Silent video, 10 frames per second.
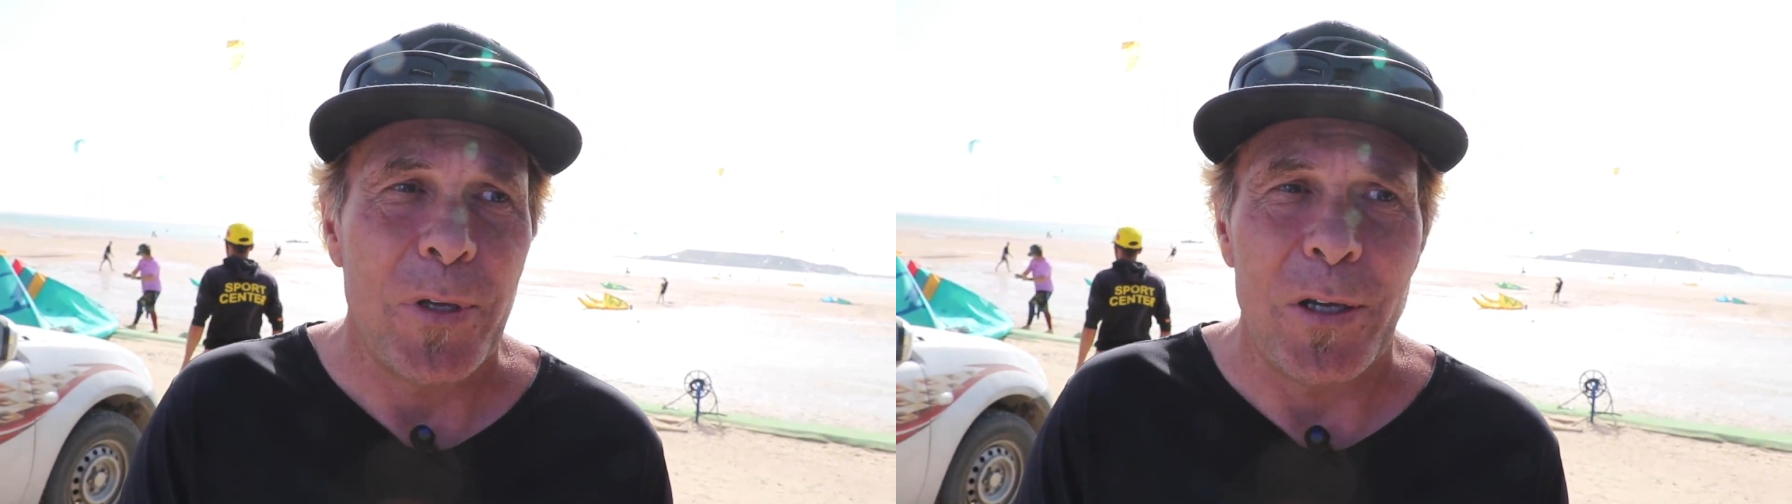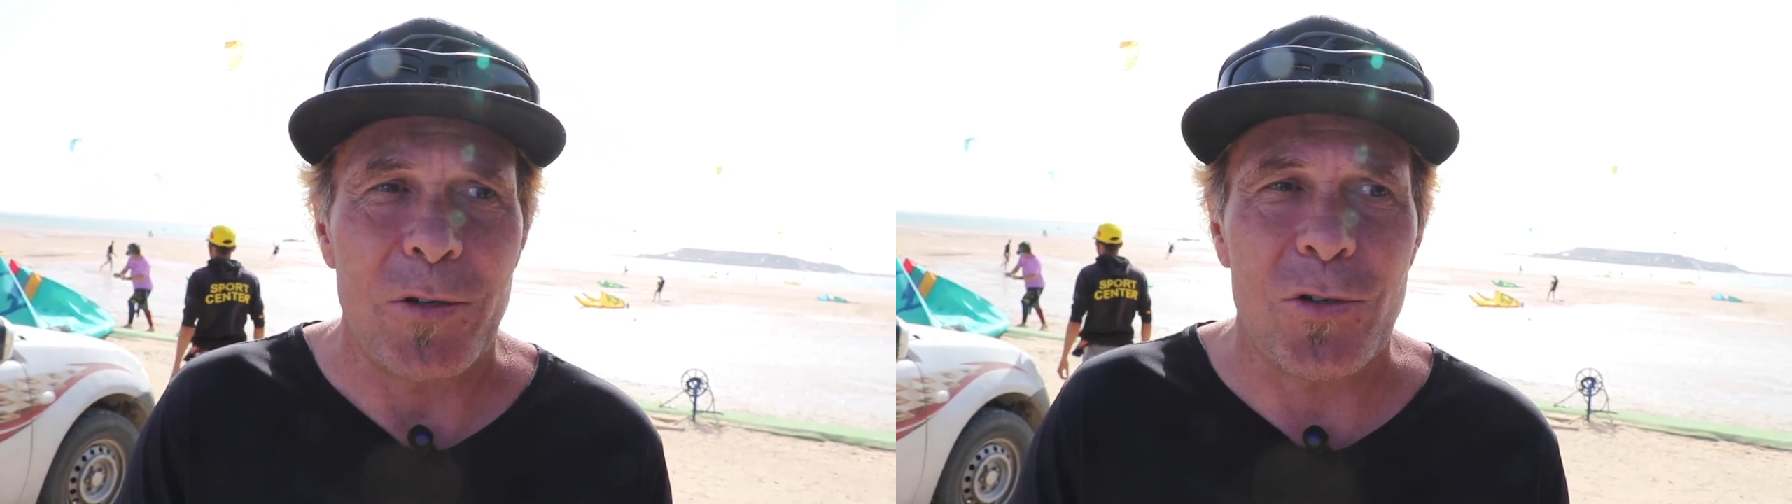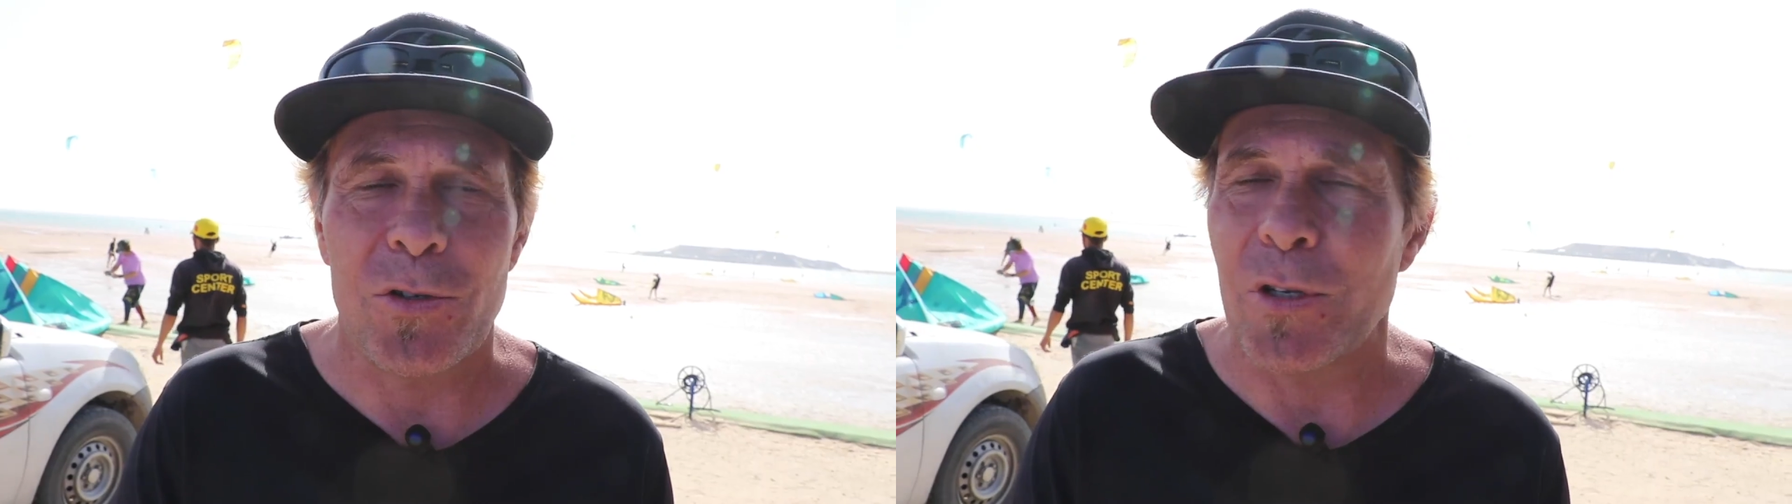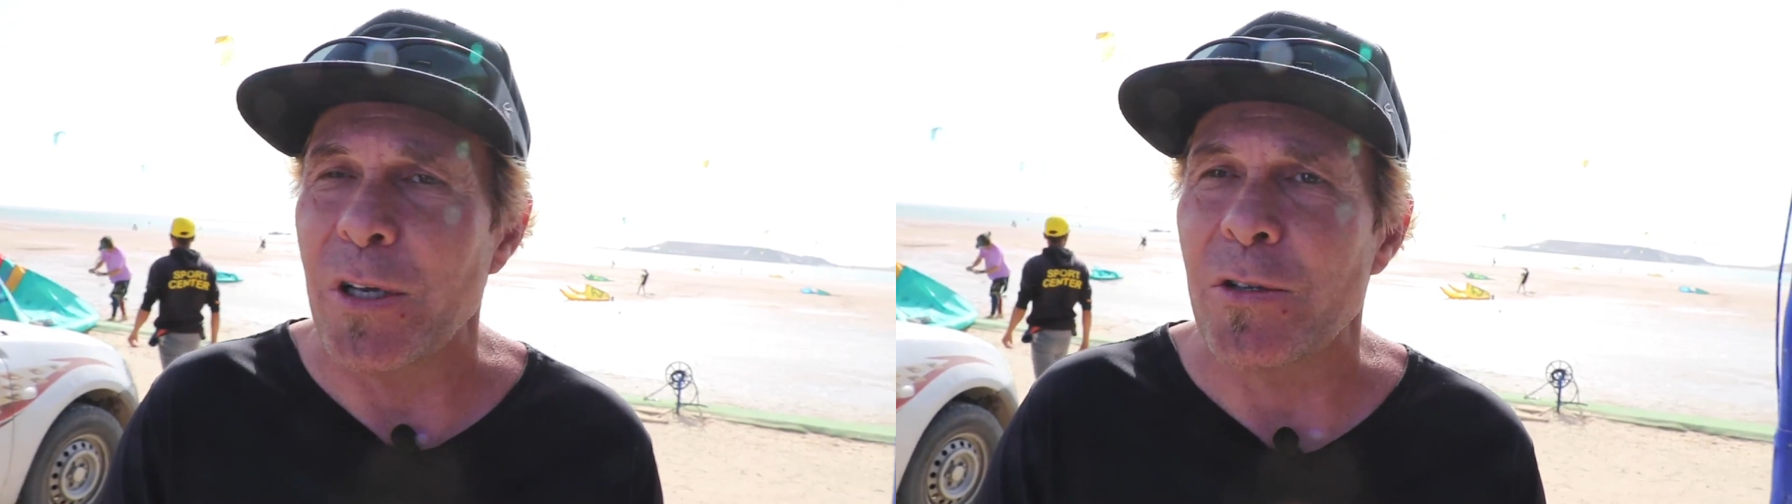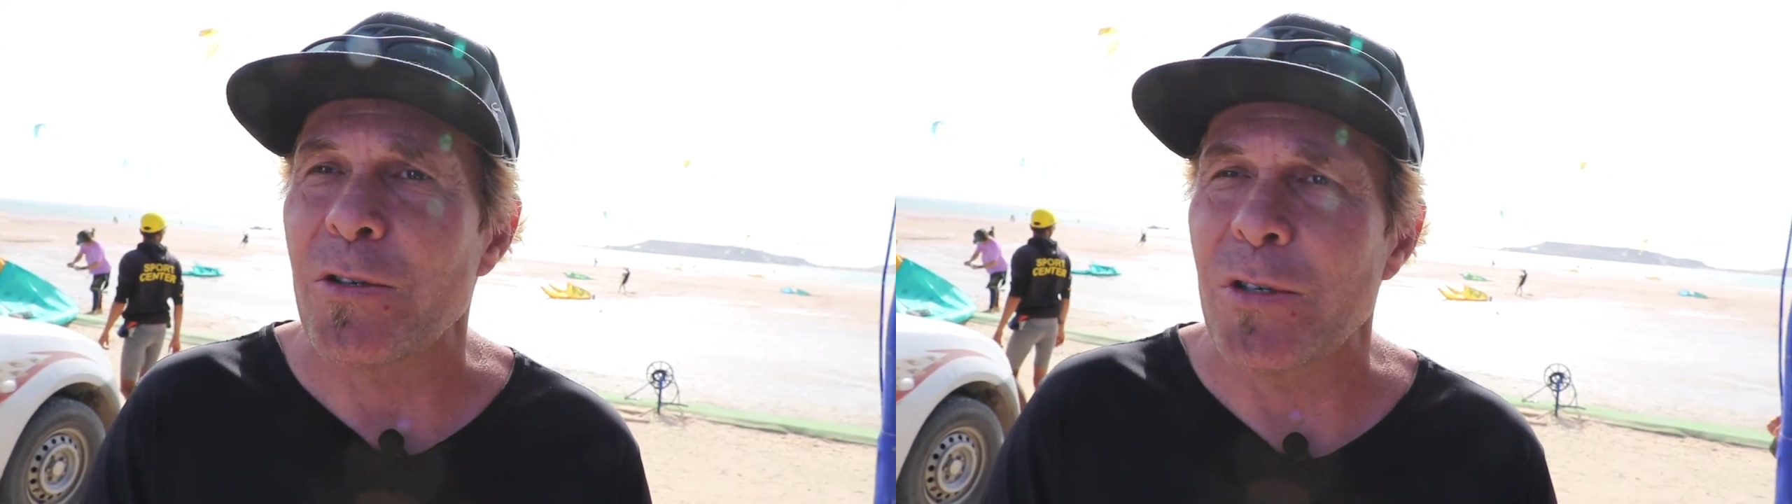
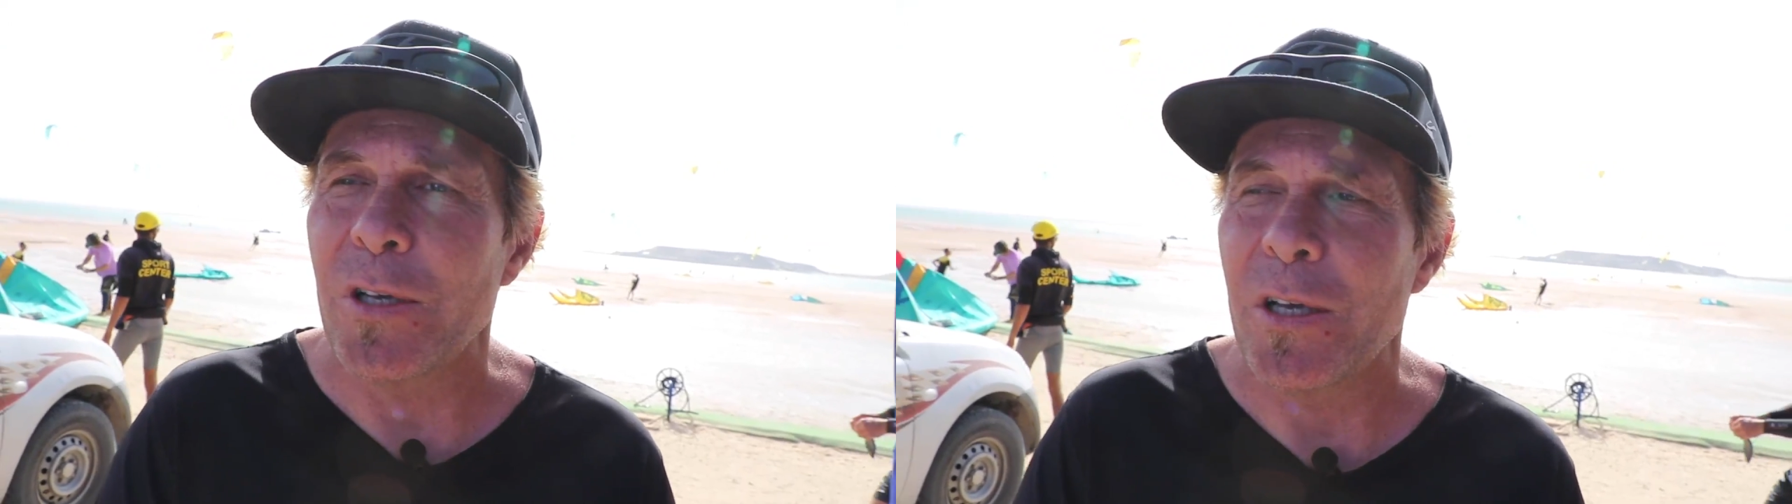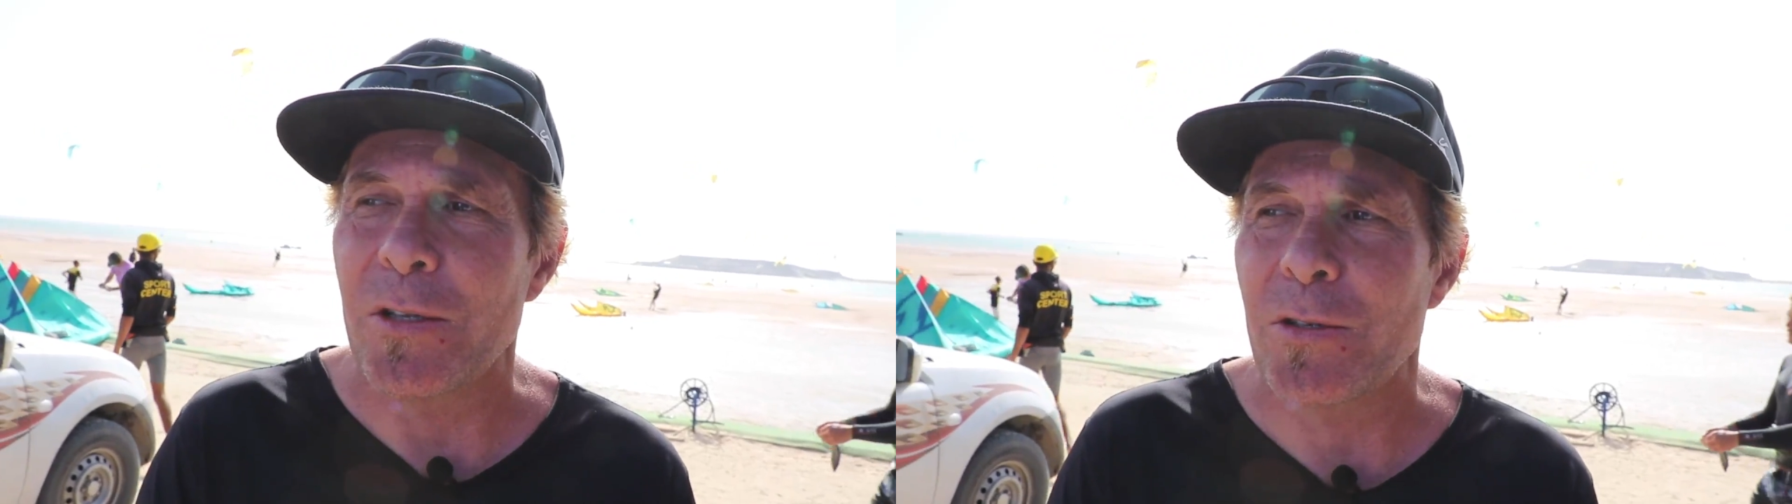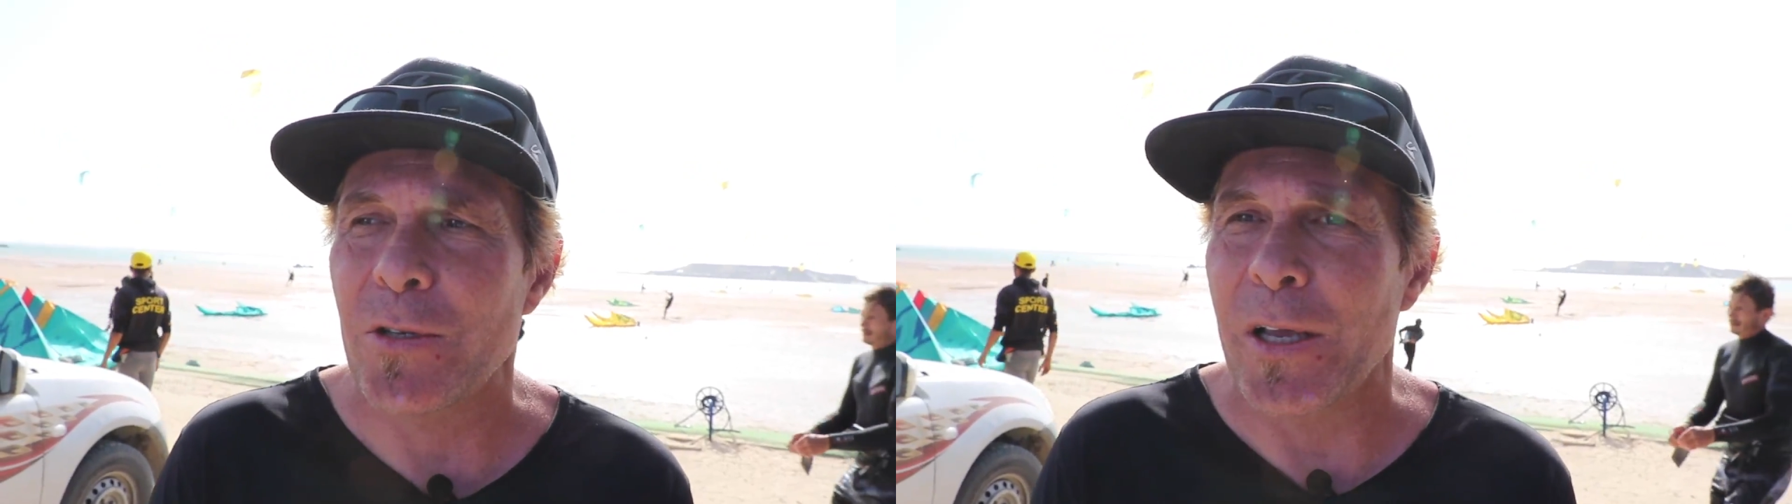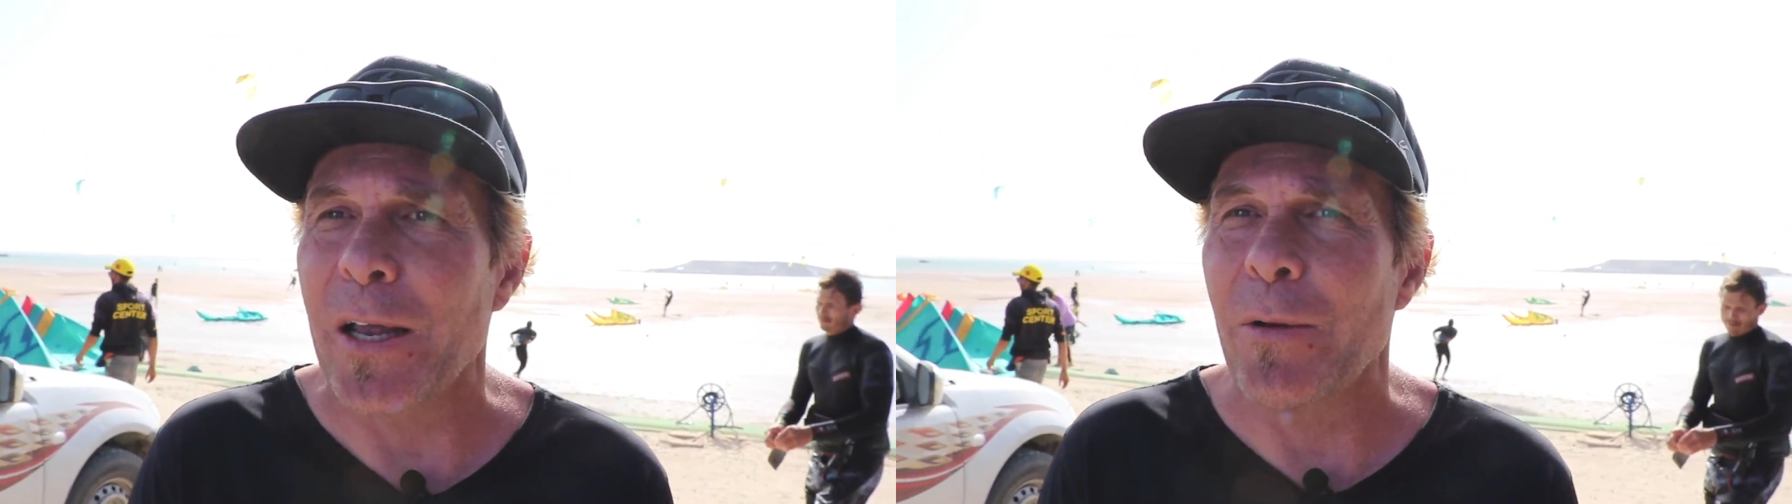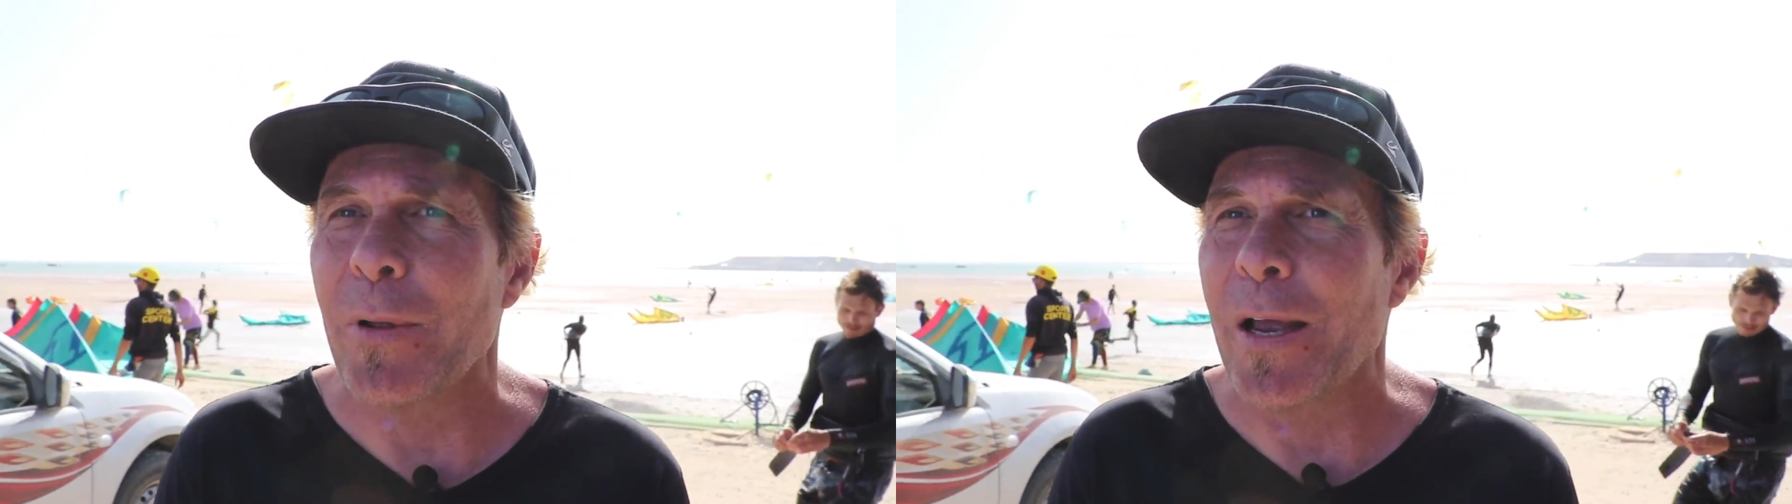I get